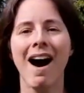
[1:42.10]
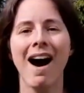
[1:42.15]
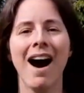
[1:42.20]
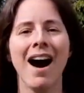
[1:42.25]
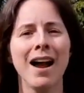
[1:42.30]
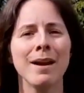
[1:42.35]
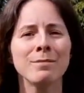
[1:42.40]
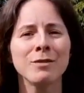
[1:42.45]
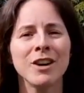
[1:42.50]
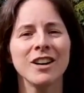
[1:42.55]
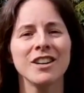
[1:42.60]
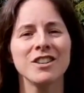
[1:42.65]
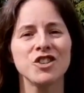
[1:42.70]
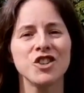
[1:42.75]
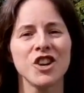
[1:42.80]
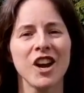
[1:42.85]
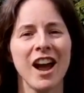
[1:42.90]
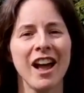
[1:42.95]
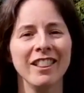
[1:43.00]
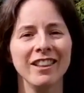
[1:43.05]
I'm gonna
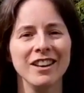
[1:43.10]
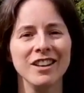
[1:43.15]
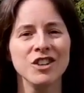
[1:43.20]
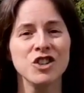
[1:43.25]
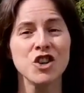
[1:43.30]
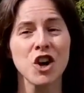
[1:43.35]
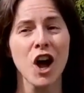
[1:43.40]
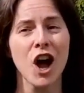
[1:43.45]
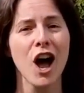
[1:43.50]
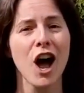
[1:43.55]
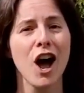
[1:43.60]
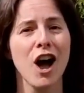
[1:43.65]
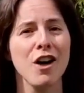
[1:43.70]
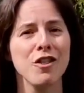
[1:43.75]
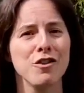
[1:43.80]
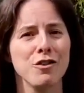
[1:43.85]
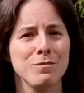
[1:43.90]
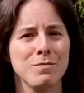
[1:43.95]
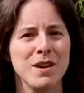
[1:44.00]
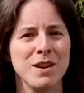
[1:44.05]
challenge
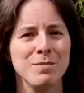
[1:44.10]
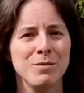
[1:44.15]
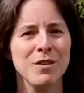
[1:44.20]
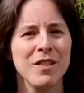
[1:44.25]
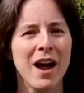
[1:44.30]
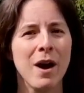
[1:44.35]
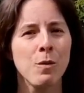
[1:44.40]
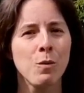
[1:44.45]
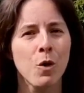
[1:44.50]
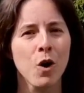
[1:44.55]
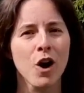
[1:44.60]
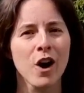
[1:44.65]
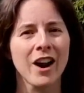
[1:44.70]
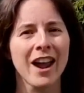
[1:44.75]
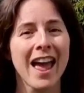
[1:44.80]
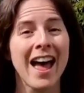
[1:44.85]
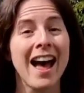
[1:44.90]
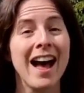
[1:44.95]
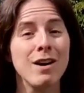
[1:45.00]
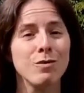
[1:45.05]
other people that work
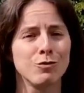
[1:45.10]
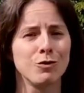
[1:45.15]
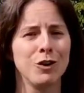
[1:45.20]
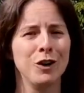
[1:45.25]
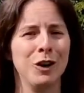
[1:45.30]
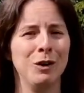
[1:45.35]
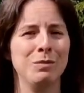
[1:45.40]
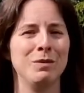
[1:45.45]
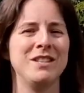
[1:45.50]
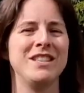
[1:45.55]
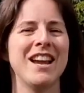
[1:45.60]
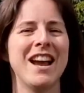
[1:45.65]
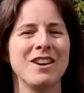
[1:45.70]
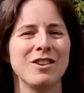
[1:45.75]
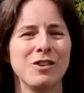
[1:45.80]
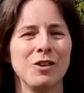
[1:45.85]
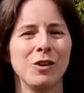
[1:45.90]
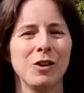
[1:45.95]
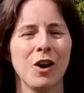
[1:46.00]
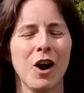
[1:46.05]
at Royal
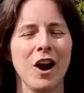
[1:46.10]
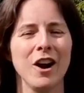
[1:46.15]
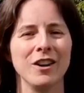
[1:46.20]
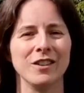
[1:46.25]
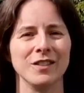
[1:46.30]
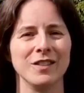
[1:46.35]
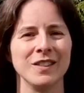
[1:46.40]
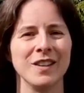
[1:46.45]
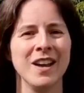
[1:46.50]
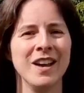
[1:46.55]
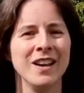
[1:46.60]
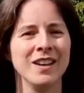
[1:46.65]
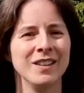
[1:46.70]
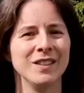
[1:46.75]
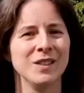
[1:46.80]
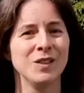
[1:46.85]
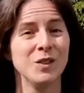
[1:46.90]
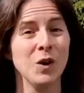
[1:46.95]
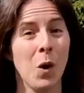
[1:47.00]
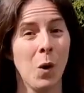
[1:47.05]
Botanical Gardens.
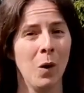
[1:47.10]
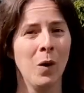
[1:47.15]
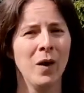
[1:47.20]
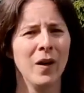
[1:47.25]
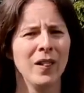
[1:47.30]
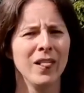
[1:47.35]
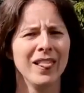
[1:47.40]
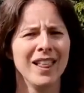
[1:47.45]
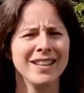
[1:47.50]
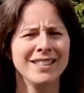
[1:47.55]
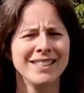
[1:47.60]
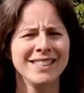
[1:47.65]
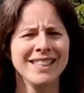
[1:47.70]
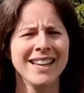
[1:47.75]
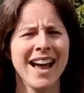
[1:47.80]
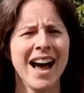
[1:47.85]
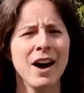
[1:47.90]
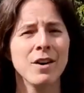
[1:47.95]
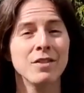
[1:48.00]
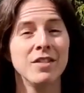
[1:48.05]
So let's see
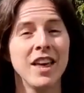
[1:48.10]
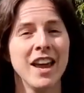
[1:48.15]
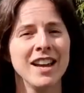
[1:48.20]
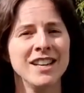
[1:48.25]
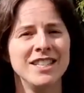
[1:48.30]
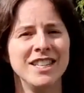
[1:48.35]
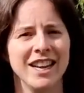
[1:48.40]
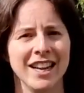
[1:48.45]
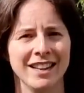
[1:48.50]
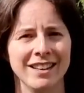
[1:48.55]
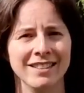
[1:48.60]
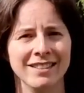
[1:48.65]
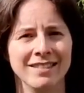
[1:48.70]
how they did.